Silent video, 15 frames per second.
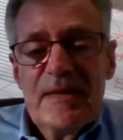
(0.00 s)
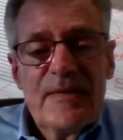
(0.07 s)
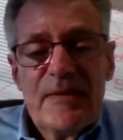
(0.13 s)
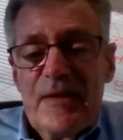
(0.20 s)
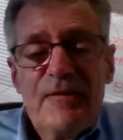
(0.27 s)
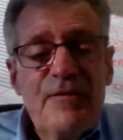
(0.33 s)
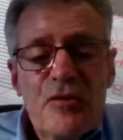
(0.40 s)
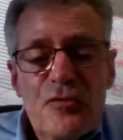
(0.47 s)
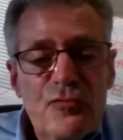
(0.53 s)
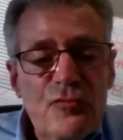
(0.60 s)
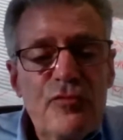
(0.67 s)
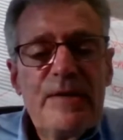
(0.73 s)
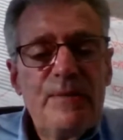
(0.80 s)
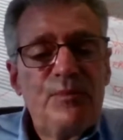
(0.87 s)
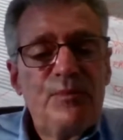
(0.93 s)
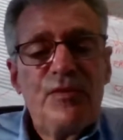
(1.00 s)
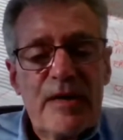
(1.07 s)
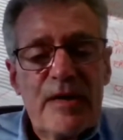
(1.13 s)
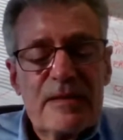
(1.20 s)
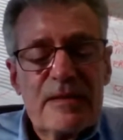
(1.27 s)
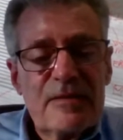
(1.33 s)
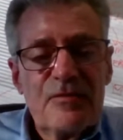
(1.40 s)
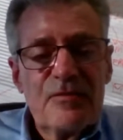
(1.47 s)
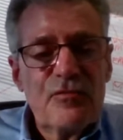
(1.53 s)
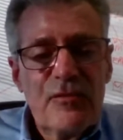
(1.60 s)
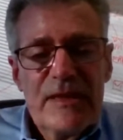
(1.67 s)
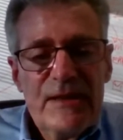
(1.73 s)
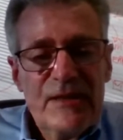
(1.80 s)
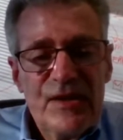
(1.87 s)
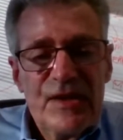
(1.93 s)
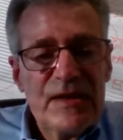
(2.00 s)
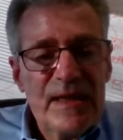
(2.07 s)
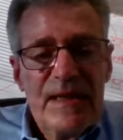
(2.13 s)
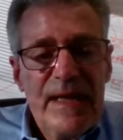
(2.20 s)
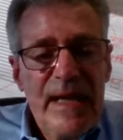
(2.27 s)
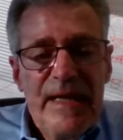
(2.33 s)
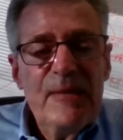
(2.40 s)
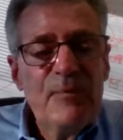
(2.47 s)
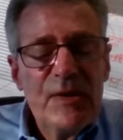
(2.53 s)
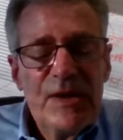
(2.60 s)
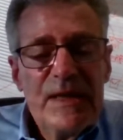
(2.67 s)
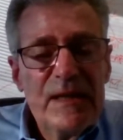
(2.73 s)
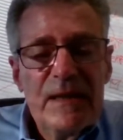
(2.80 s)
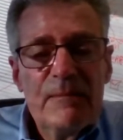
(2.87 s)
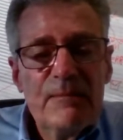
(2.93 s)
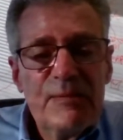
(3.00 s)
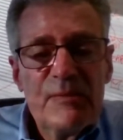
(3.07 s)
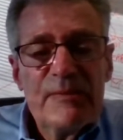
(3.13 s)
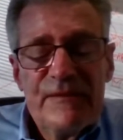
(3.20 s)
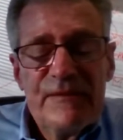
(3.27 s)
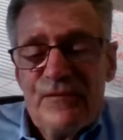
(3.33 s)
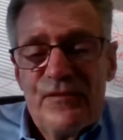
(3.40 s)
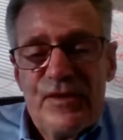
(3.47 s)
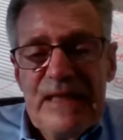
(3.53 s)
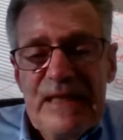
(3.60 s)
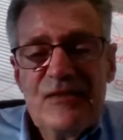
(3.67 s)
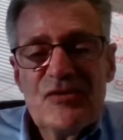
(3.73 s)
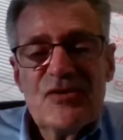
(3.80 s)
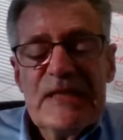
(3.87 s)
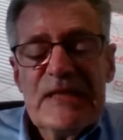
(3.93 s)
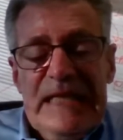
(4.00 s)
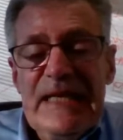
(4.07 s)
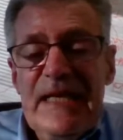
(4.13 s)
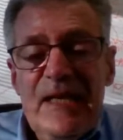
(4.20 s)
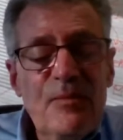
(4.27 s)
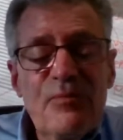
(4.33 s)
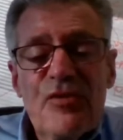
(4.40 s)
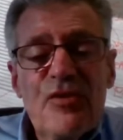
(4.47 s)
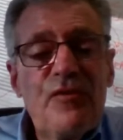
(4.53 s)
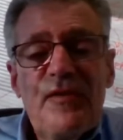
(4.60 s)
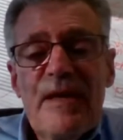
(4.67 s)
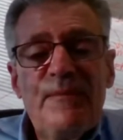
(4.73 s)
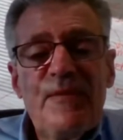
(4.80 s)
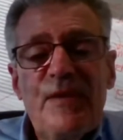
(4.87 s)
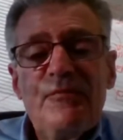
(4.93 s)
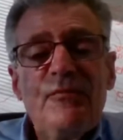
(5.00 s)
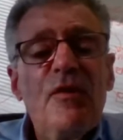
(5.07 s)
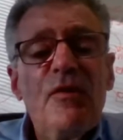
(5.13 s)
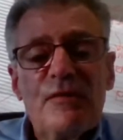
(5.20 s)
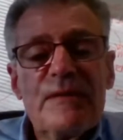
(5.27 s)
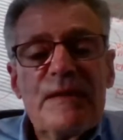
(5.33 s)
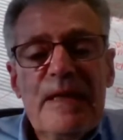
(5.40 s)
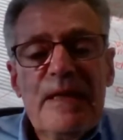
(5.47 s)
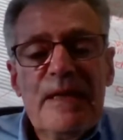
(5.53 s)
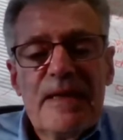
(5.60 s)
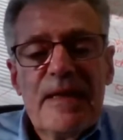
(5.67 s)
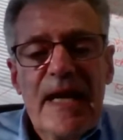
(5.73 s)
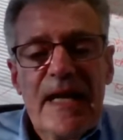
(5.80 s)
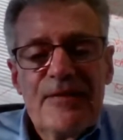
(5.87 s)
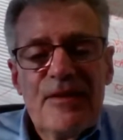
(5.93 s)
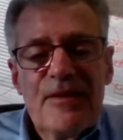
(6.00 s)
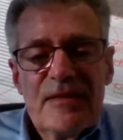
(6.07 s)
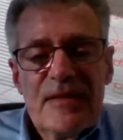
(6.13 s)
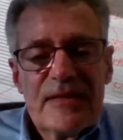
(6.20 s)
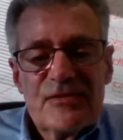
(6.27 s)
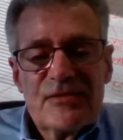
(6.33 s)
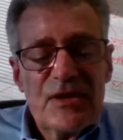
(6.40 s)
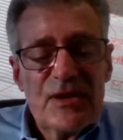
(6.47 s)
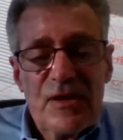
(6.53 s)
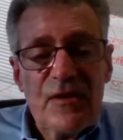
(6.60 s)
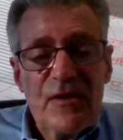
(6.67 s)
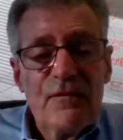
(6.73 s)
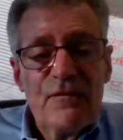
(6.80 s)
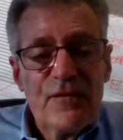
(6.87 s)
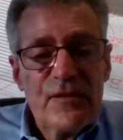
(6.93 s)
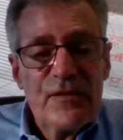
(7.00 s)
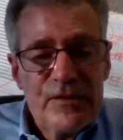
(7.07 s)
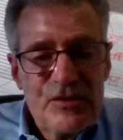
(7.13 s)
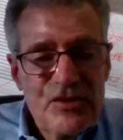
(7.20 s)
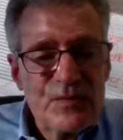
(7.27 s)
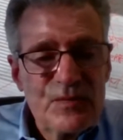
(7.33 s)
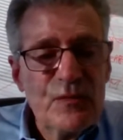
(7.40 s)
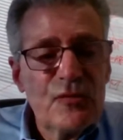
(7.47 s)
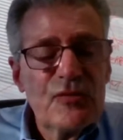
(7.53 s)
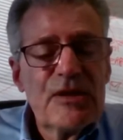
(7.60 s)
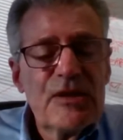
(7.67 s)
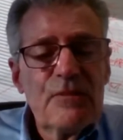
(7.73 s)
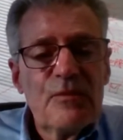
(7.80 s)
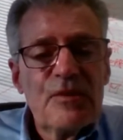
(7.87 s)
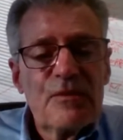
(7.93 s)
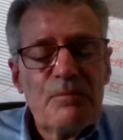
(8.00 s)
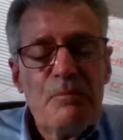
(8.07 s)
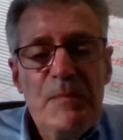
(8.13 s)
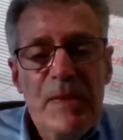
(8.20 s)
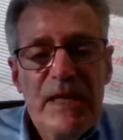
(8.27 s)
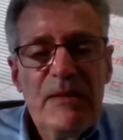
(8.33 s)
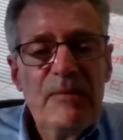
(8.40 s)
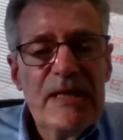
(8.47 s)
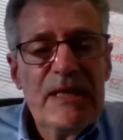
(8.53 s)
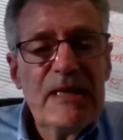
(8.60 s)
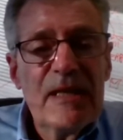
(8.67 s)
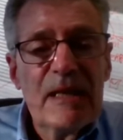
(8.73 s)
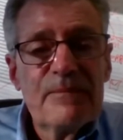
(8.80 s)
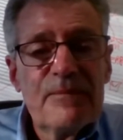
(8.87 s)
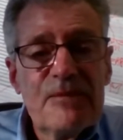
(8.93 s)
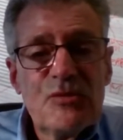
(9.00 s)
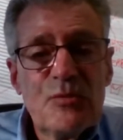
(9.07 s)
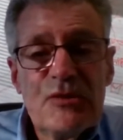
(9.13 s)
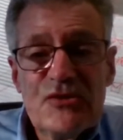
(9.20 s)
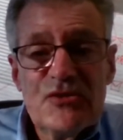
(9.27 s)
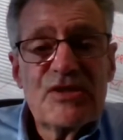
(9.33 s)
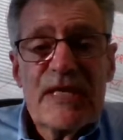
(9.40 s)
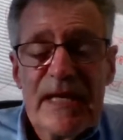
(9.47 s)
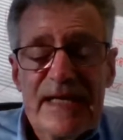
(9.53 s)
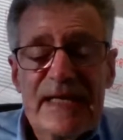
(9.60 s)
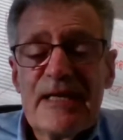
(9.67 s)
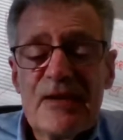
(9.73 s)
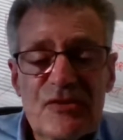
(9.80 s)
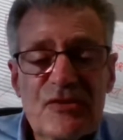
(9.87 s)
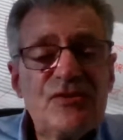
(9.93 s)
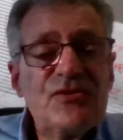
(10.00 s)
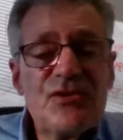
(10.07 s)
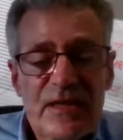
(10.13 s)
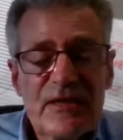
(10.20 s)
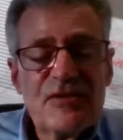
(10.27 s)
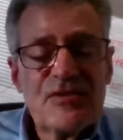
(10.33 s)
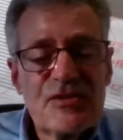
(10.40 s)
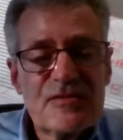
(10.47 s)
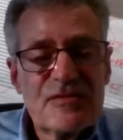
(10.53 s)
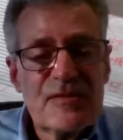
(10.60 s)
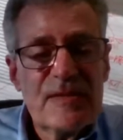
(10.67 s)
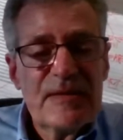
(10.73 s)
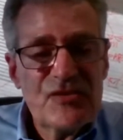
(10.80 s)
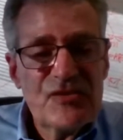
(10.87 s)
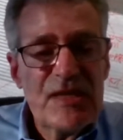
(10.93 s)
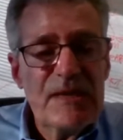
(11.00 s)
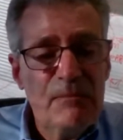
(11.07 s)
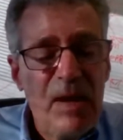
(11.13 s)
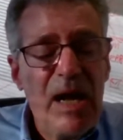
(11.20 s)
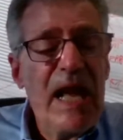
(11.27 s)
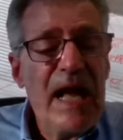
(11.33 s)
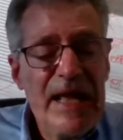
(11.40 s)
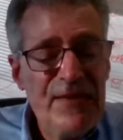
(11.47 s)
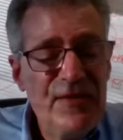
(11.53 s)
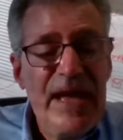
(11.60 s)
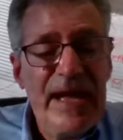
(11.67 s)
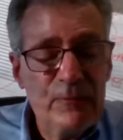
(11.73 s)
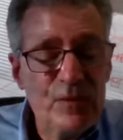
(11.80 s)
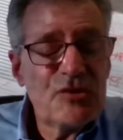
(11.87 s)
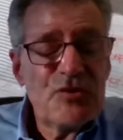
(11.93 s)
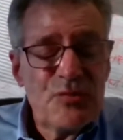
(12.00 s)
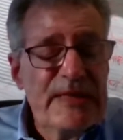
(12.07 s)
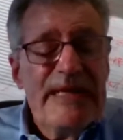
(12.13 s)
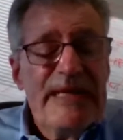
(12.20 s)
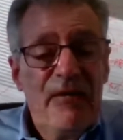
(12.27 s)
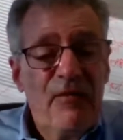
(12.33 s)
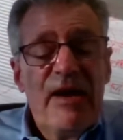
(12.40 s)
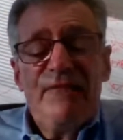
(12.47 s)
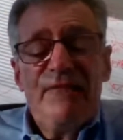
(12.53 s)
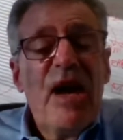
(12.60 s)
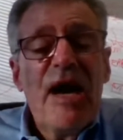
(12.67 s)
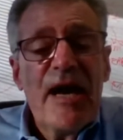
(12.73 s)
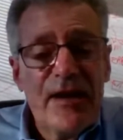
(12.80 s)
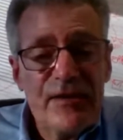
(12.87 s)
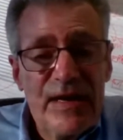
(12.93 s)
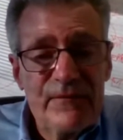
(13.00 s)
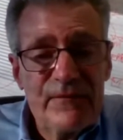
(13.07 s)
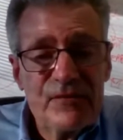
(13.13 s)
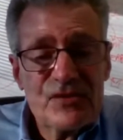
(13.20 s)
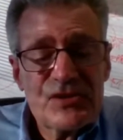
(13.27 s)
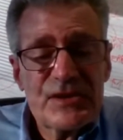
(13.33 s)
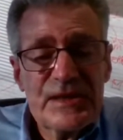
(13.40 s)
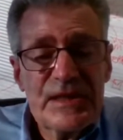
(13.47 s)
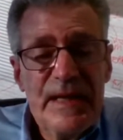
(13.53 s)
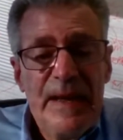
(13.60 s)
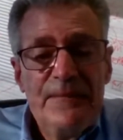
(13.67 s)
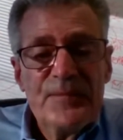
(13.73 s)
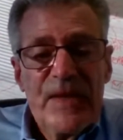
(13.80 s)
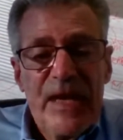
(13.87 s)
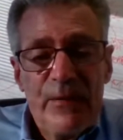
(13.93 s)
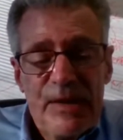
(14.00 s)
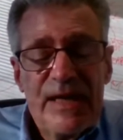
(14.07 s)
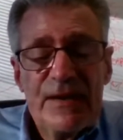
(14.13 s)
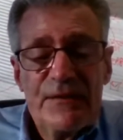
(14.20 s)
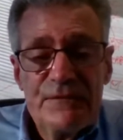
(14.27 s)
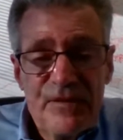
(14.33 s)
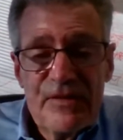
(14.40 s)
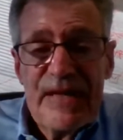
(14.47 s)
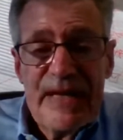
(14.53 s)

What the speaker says: a great product, a great thing that anybody can implement very easily in any program they wrote. I think that's going to go very smoothly with many, many companies. We just got to get a good sales team behind that, which we now have hired, obviously. and we got to figure out